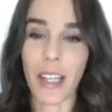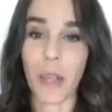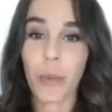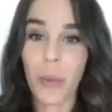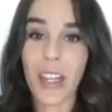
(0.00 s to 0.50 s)
like
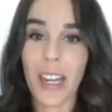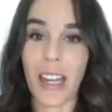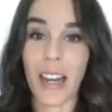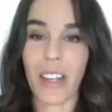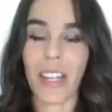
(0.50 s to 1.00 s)
you're breathing
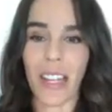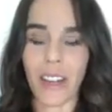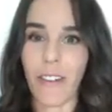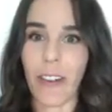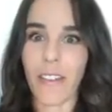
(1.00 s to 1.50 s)
and
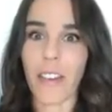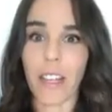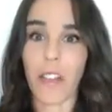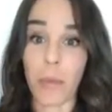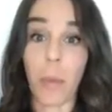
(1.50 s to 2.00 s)

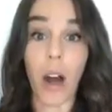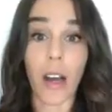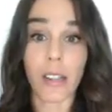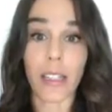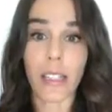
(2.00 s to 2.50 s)
everything just
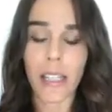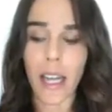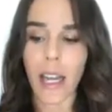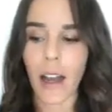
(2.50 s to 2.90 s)
pauses.